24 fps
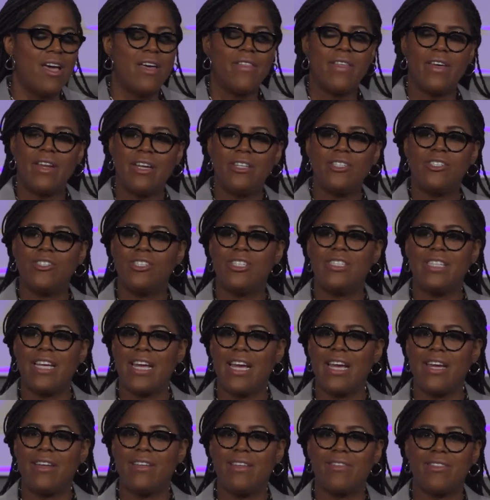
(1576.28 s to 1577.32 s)
that
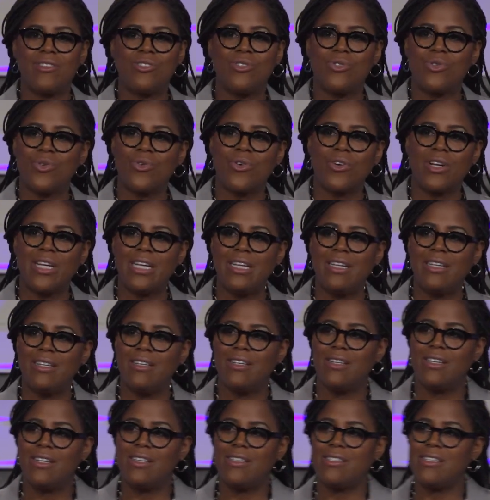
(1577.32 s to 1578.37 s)
understand that the story
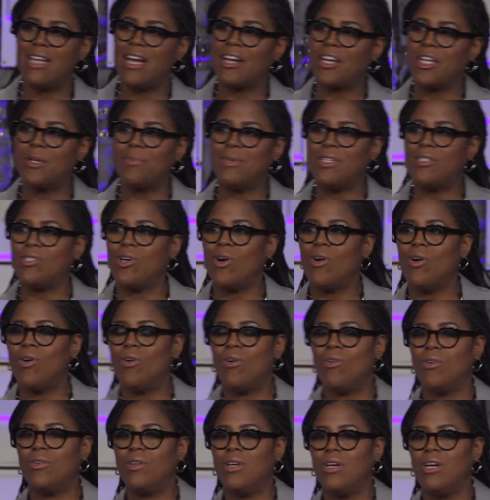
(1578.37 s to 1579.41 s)
is not going to be
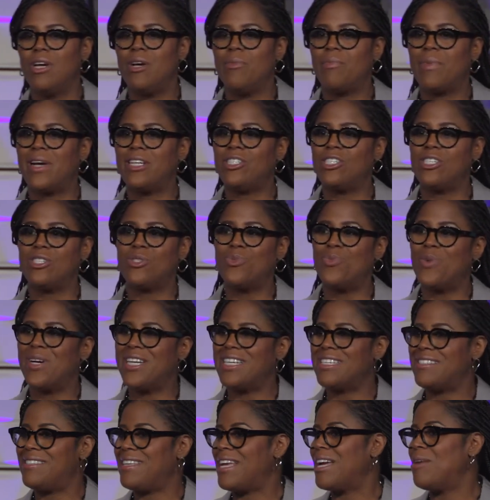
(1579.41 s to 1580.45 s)
told by just one
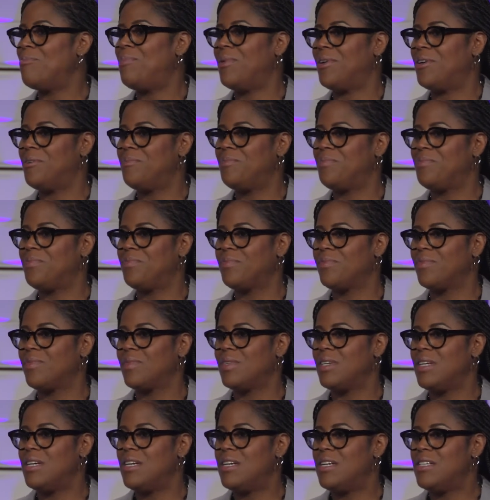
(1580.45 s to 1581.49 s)
example.
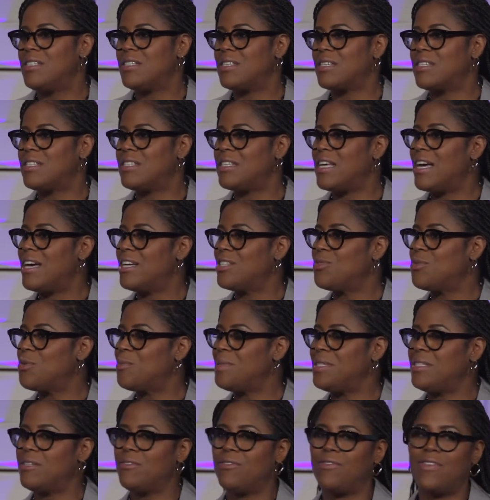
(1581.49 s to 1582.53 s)
Success will
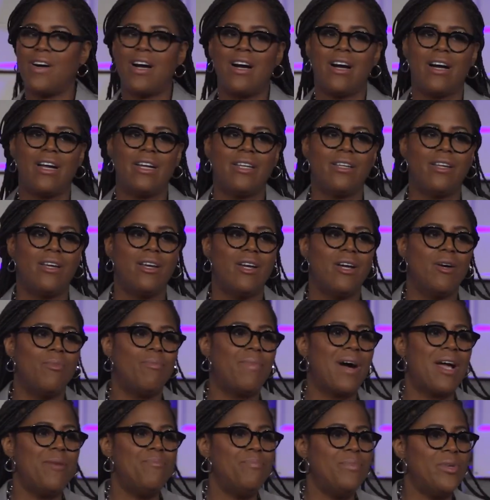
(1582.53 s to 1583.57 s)
be defined
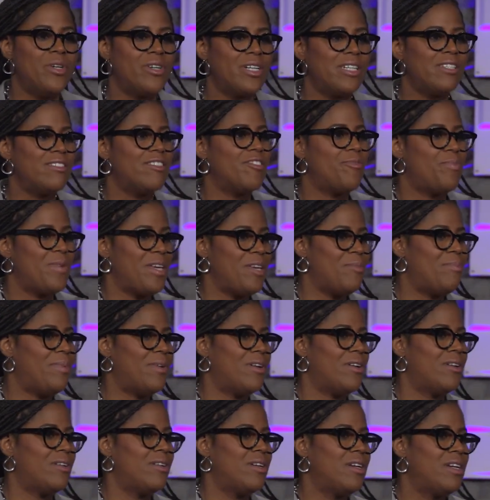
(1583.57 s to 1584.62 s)
by millions of
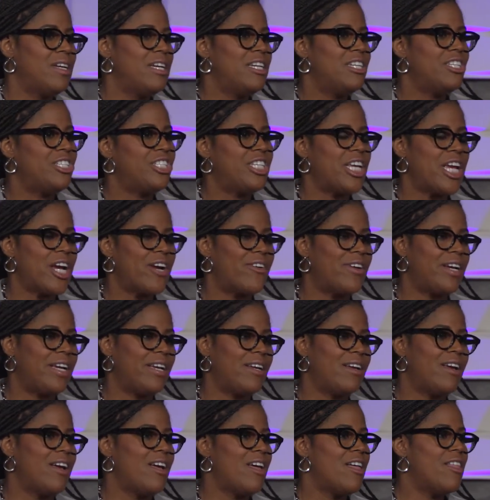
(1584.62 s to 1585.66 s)
people
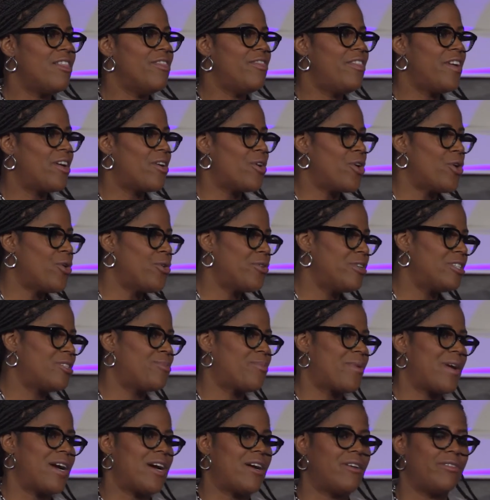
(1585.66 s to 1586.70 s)
sharing their Otis
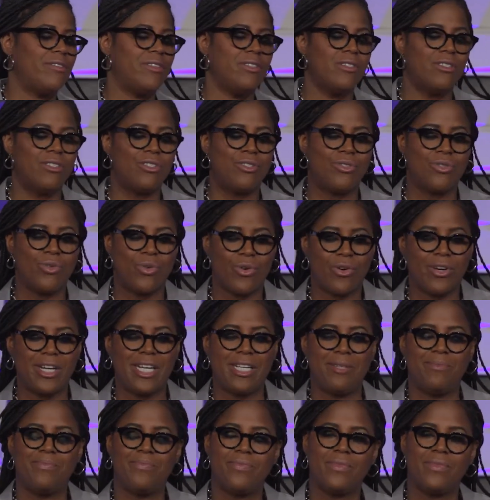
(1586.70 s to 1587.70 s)
Brown story.